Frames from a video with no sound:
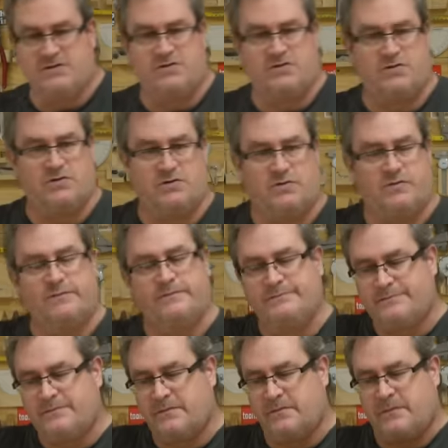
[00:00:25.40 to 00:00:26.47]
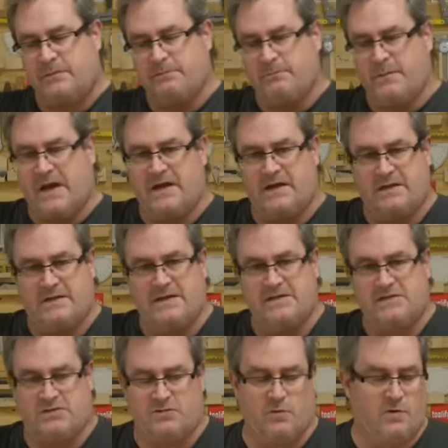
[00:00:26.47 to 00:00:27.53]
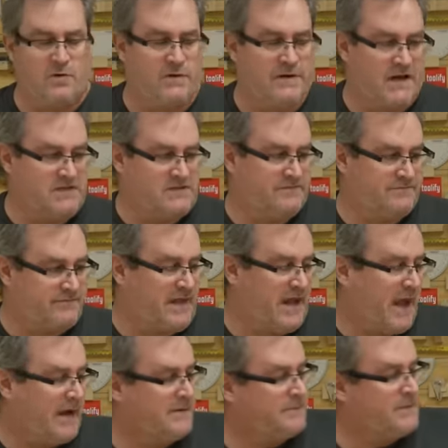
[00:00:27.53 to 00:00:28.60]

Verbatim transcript: to make this door nice and flat.